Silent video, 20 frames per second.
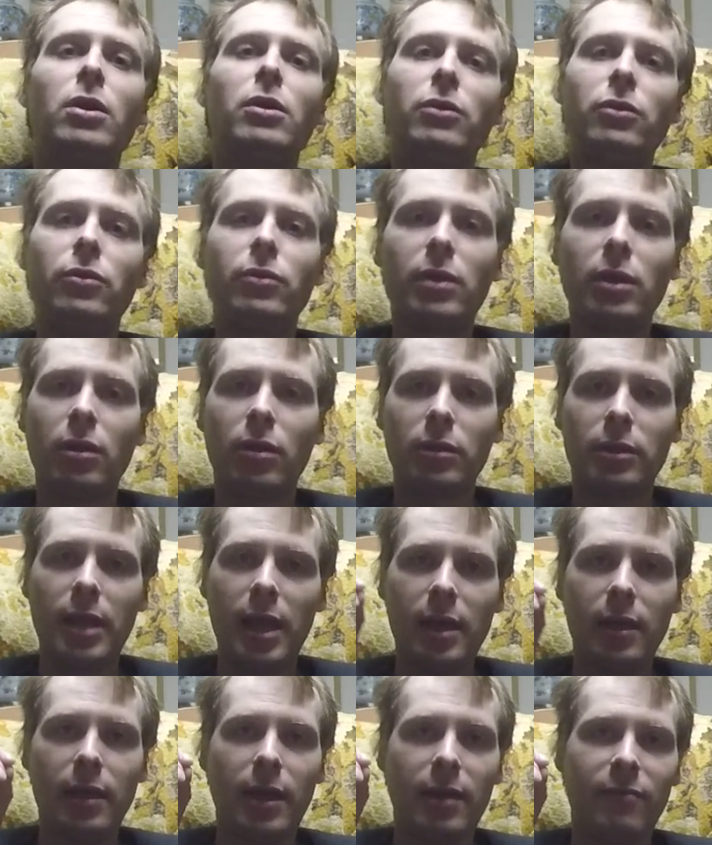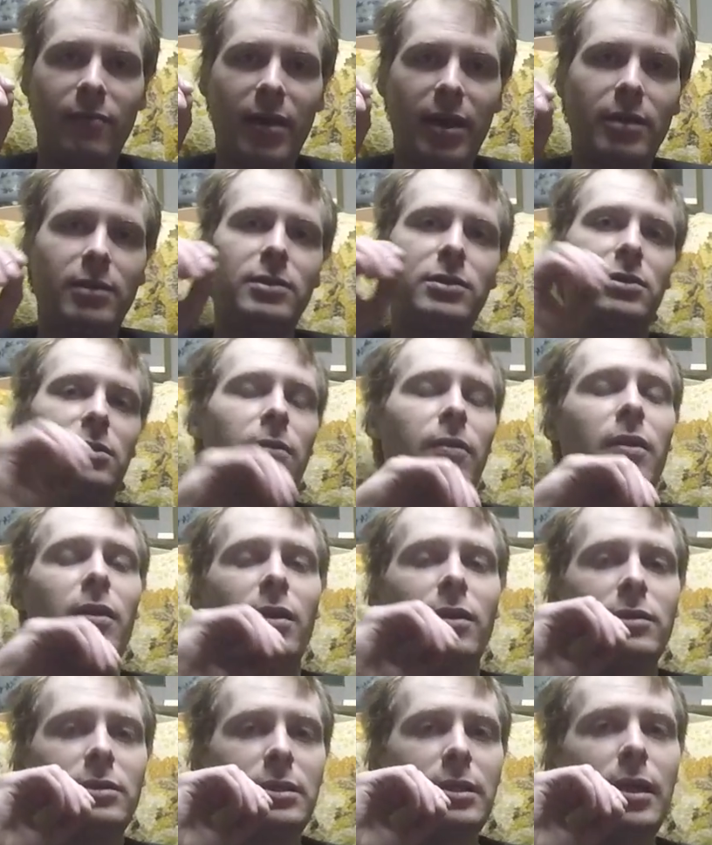you can take advantage of
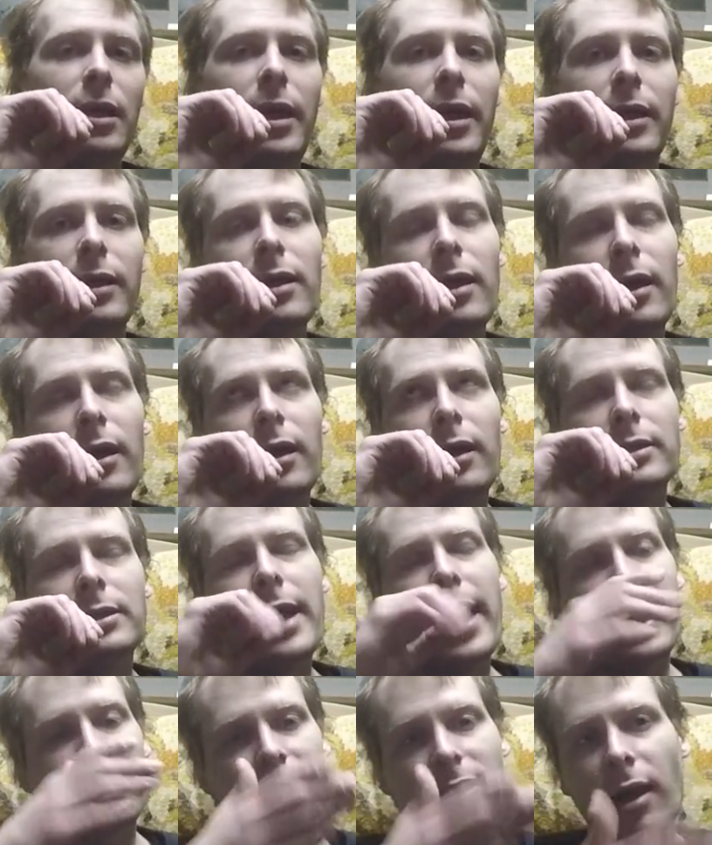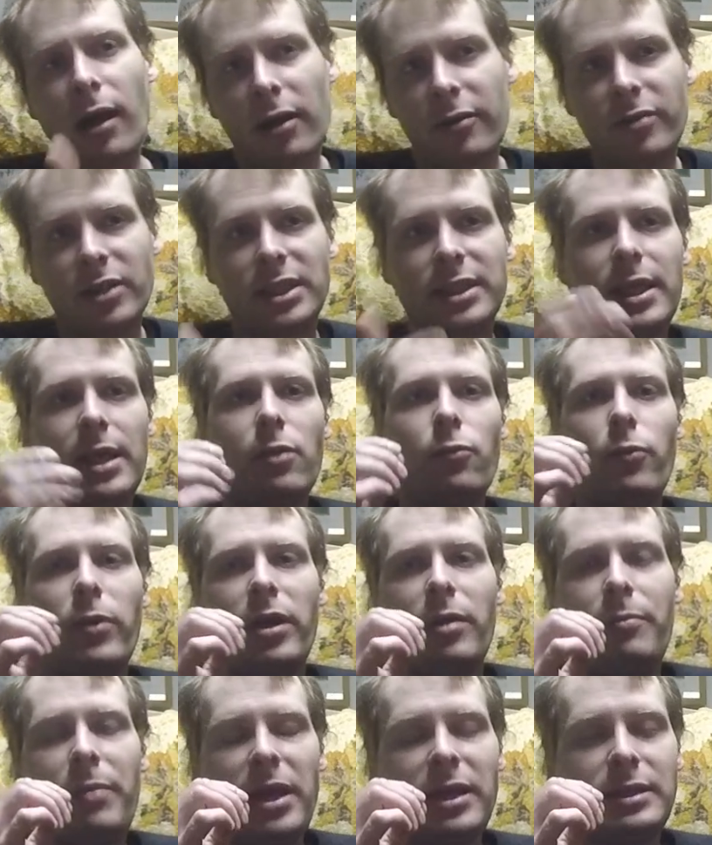things like tax harvesting,
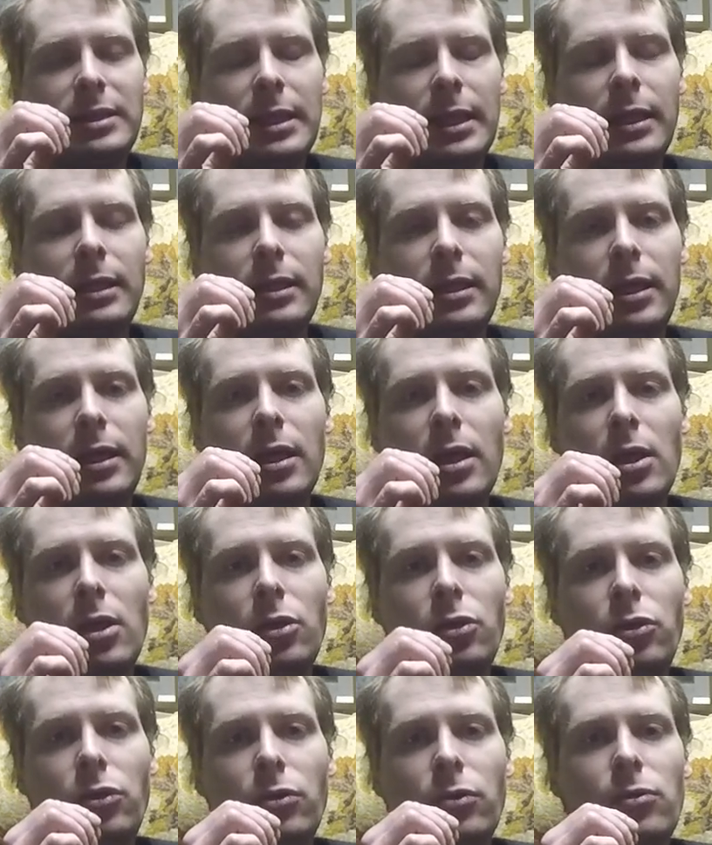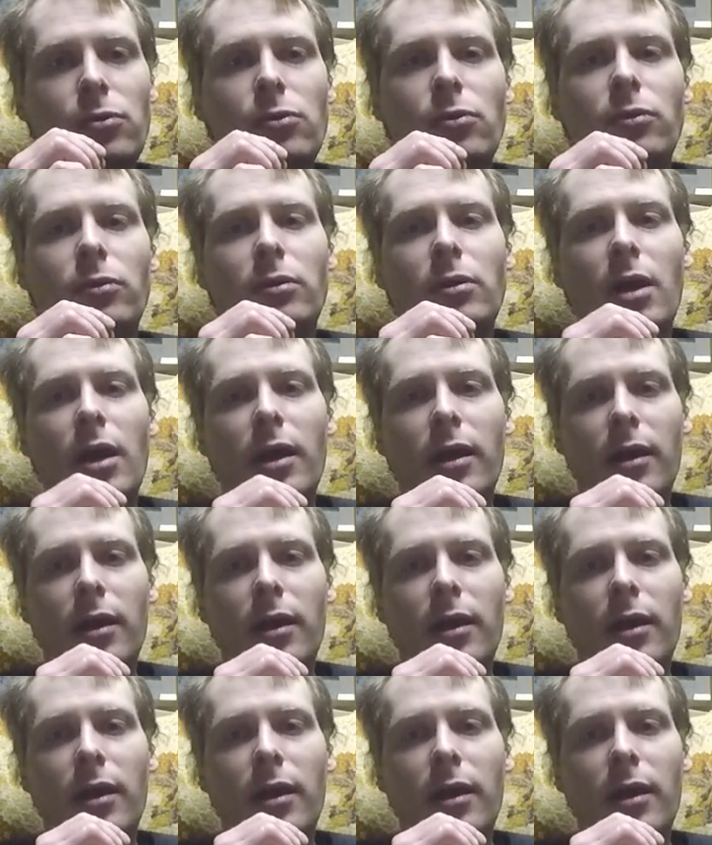where basically you'd